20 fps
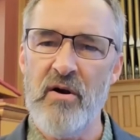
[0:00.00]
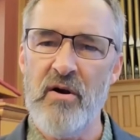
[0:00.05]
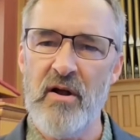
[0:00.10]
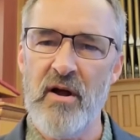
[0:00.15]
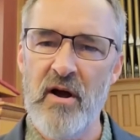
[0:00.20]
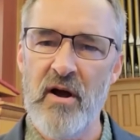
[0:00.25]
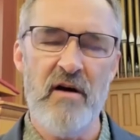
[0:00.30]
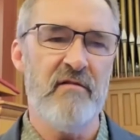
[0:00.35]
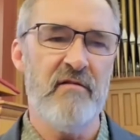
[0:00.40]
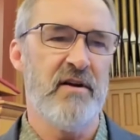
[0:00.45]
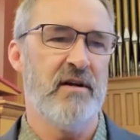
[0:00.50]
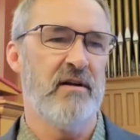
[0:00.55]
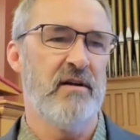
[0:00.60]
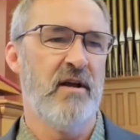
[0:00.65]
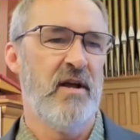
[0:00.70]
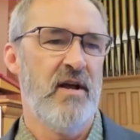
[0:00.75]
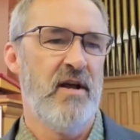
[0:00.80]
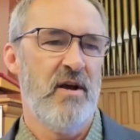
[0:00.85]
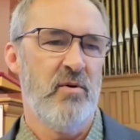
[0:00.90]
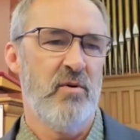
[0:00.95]
of it,
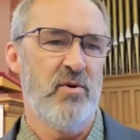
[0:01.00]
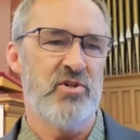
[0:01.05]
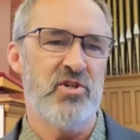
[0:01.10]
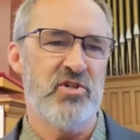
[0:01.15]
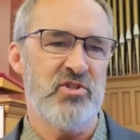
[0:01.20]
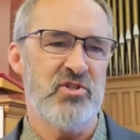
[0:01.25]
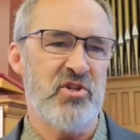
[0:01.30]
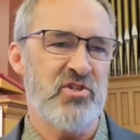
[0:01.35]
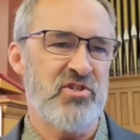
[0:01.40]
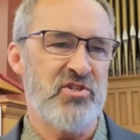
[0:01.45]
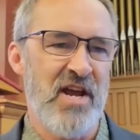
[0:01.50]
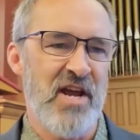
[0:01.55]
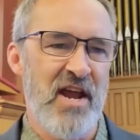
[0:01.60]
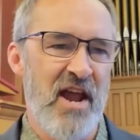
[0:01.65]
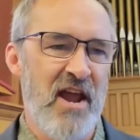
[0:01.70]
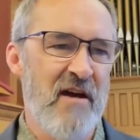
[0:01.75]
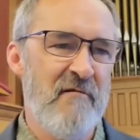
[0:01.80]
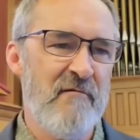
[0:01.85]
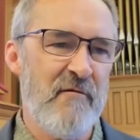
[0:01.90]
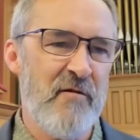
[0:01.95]
which is to say
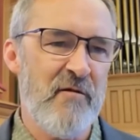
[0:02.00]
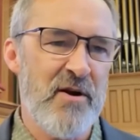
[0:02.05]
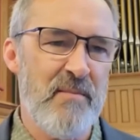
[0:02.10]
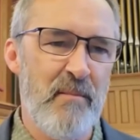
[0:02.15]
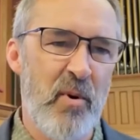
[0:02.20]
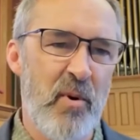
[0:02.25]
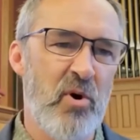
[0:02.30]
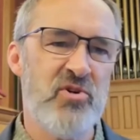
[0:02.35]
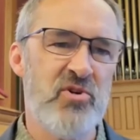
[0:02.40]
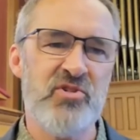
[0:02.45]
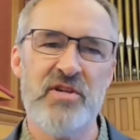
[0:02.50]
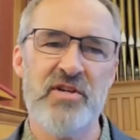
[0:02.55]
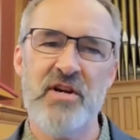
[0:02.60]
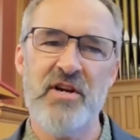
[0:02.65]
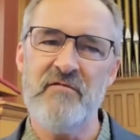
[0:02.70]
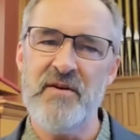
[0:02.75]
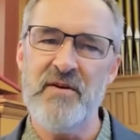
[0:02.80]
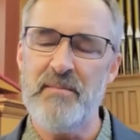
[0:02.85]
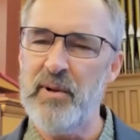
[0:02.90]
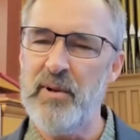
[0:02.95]
every person,
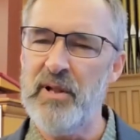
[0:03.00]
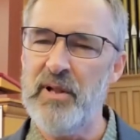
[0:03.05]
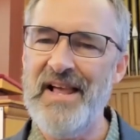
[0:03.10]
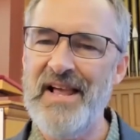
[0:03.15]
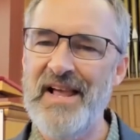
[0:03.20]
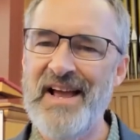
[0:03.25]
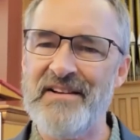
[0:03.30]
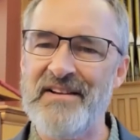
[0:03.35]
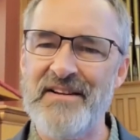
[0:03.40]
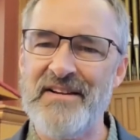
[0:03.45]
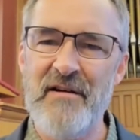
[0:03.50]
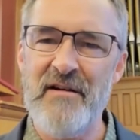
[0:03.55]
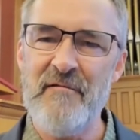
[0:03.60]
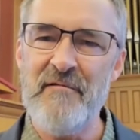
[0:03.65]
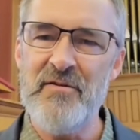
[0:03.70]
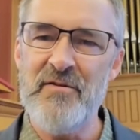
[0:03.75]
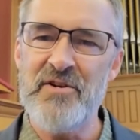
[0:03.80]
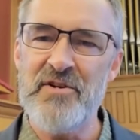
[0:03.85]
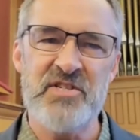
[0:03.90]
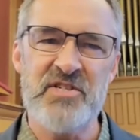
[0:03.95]
every plant, every
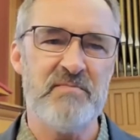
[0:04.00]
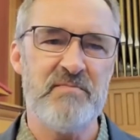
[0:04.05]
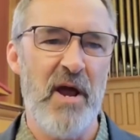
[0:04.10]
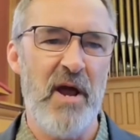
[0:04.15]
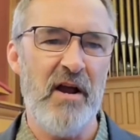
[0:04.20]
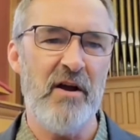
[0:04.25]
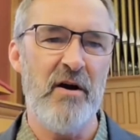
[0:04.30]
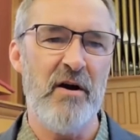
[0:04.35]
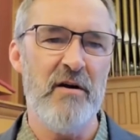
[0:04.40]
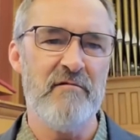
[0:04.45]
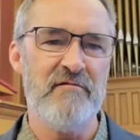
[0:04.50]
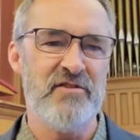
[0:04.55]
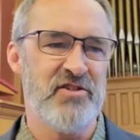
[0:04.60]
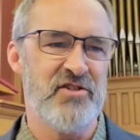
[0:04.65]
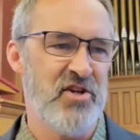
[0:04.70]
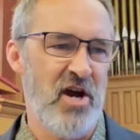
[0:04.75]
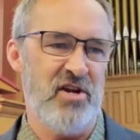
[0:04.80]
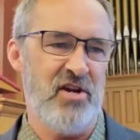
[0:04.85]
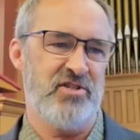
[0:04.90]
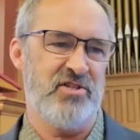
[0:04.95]
speck of
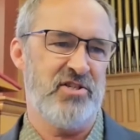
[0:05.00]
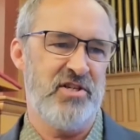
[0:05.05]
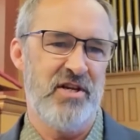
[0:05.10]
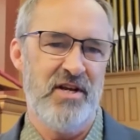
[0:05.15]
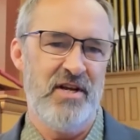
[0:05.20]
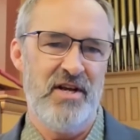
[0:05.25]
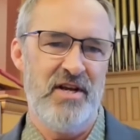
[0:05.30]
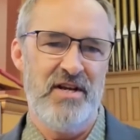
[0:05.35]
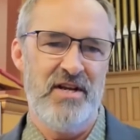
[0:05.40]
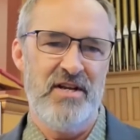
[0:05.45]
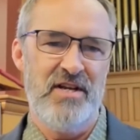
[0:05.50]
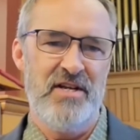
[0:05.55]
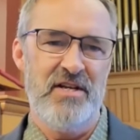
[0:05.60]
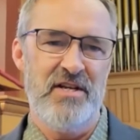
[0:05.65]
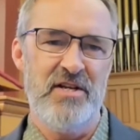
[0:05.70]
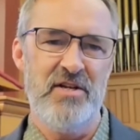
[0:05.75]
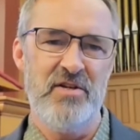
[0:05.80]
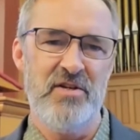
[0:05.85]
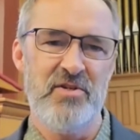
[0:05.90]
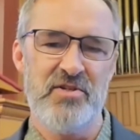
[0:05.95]
dust
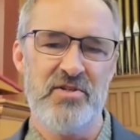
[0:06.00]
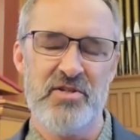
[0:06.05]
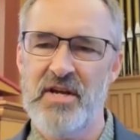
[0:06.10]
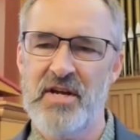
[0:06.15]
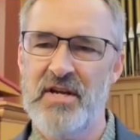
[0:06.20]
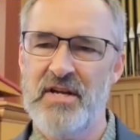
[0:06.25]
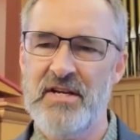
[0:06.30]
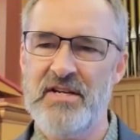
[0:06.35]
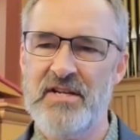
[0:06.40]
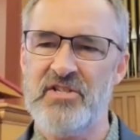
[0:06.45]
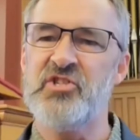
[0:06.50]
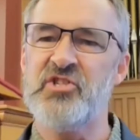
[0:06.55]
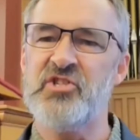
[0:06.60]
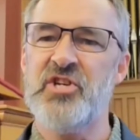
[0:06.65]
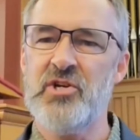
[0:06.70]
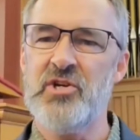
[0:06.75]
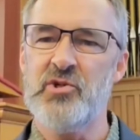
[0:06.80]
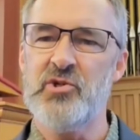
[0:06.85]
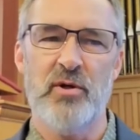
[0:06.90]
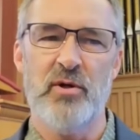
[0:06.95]
is
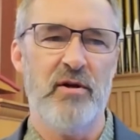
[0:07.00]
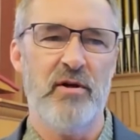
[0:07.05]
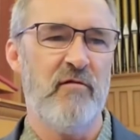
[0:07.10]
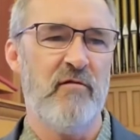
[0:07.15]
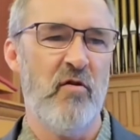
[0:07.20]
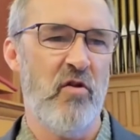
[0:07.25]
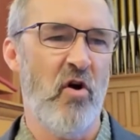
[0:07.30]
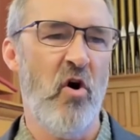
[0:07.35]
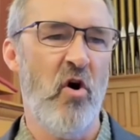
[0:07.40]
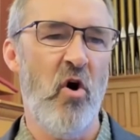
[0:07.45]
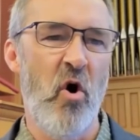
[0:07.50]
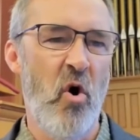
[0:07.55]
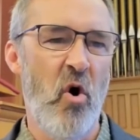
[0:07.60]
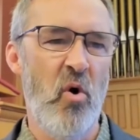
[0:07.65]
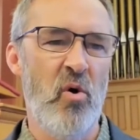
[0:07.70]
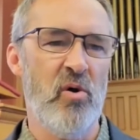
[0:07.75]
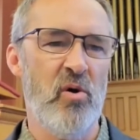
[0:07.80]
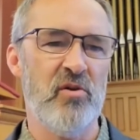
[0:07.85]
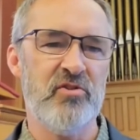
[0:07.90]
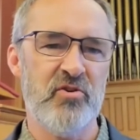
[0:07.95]
essential for the
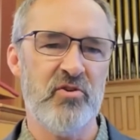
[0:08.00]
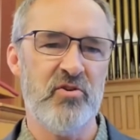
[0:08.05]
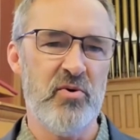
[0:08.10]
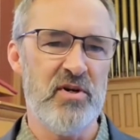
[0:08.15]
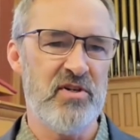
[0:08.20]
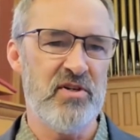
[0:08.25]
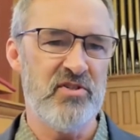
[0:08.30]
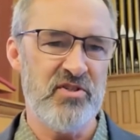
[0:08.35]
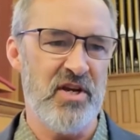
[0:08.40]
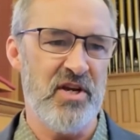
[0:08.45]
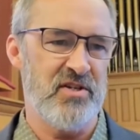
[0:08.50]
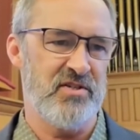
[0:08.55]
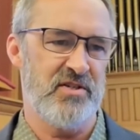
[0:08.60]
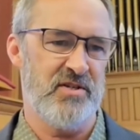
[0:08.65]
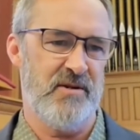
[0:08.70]
whole to exist.